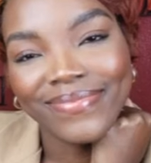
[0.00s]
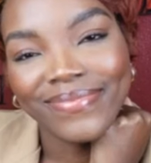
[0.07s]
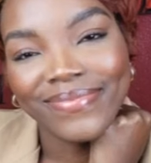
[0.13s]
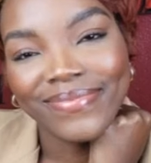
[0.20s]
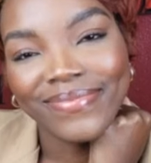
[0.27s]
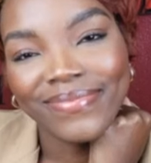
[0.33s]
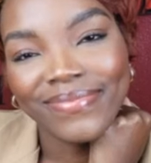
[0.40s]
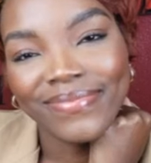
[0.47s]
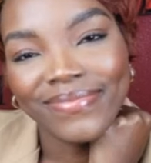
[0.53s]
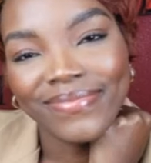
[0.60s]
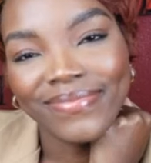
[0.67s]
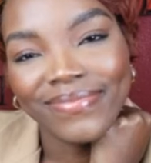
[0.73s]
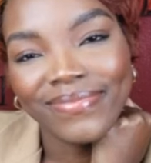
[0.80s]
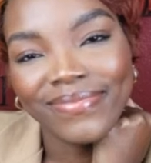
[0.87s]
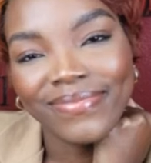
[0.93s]

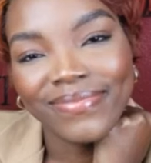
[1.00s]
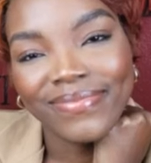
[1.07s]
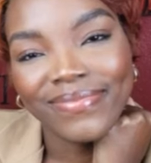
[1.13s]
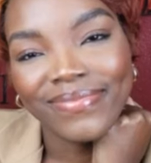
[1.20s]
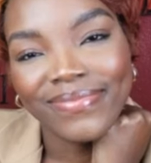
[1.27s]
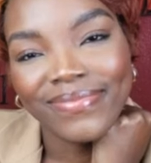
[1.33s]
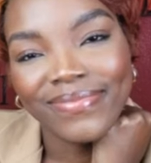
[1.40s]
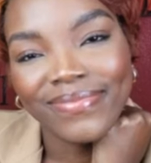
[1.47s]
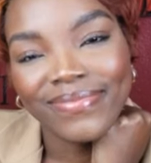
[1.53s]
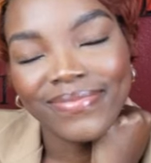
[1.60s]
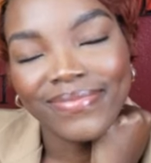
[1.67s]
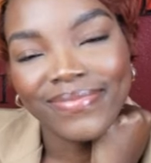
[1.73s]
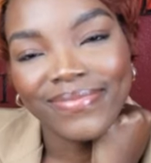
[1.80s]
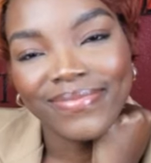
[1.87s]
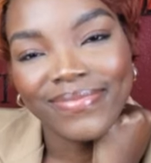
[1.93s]

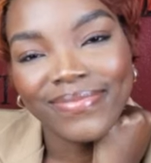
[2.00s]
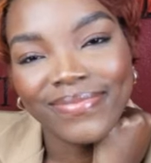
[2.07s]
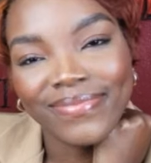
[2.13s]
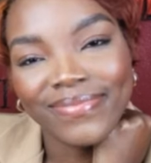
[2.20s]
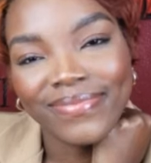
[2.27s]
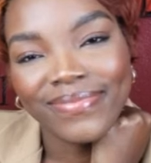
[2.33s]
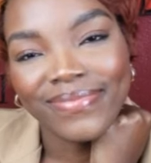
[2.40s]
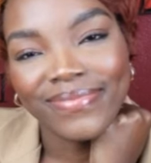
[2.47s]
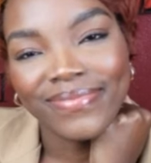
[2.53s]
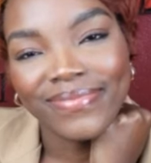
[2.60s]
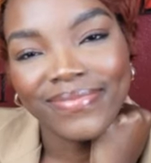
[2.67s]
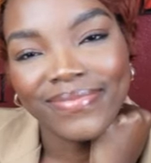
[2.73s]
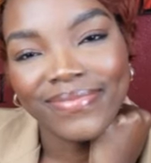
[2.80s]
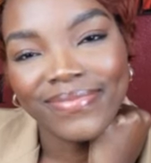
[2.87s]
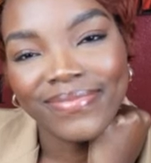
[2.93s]

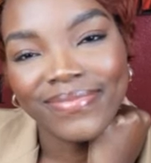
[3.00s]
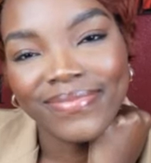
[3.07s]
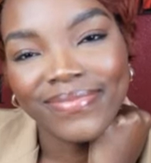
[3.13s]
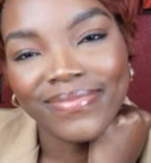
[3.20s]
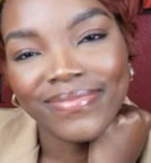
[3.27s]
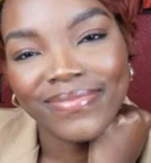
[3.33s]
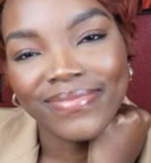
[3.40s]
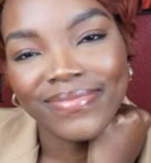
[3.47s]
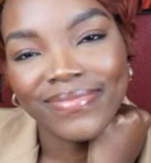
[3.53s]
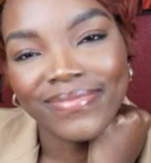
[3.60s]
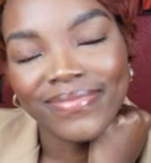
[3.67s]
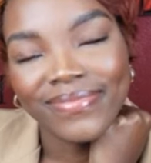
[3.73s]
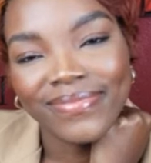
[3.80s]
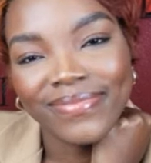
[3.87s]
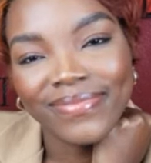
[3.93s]

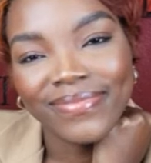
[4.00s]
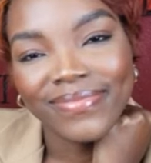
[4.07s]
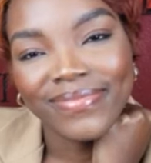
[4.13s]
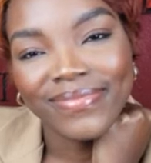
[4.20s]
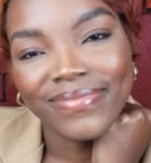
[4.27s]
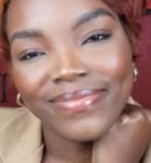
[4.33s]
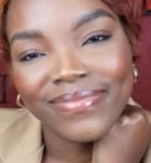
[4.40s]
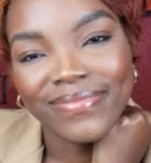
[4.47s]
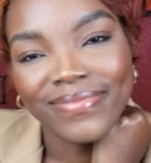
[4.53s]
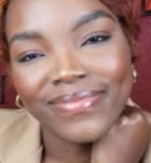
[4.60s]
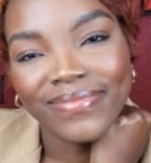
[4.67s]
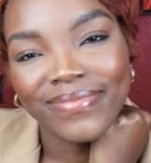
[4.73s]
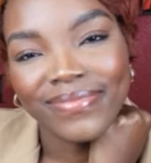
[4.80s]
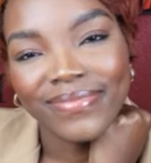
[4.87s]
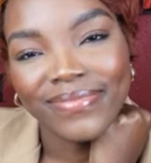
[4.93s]

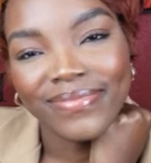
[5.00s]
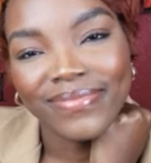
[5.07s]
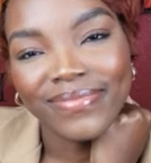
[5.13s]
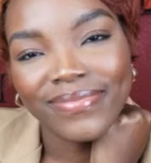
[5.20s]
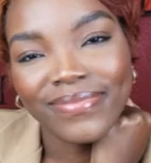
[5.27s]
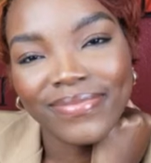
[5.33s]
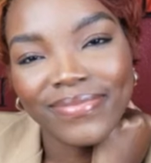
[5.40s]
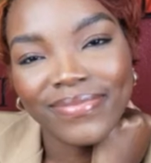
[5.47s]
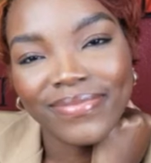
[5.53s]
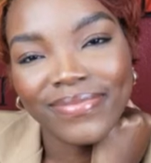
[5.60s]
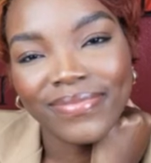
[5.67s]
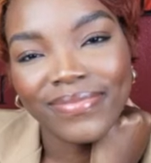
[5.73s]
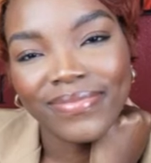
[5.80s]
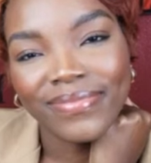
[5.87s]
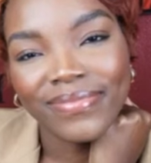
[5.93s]

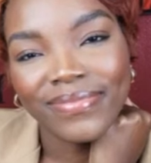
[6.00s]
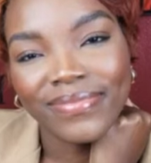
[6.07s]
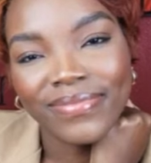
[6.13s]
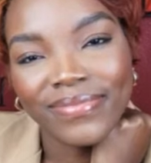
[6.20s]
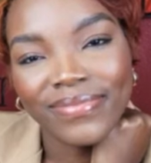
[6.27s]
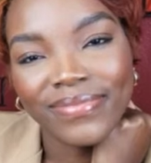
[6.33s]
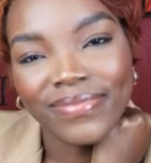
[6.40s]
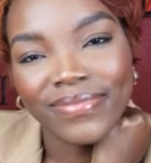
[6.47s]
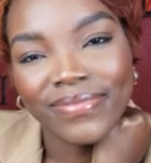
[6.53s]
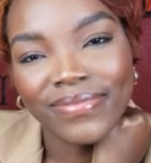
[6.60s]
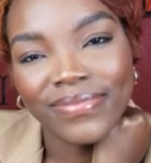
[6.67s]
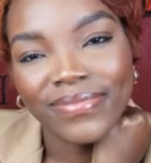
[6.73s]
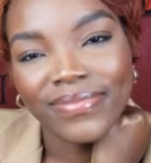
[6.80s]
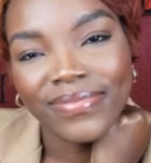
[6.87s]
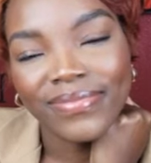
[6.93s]

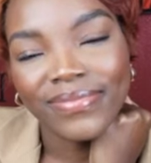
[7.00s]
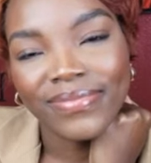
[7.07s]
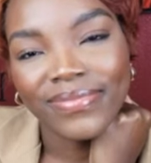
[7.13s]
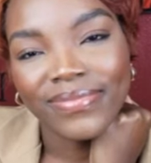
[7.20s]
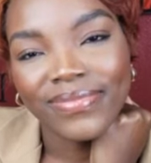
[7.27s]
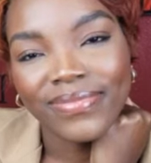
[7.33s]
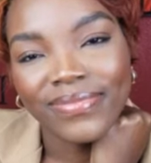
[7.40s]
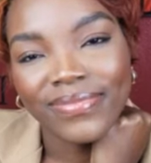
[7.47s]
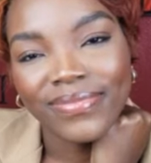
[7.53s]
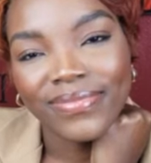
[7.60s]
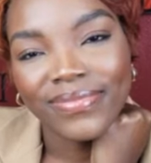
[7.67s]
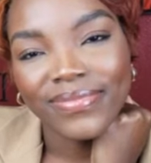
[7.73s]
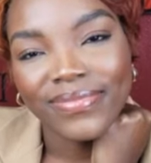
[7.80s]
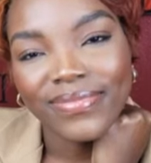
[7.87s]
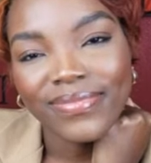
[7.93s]
[no speech]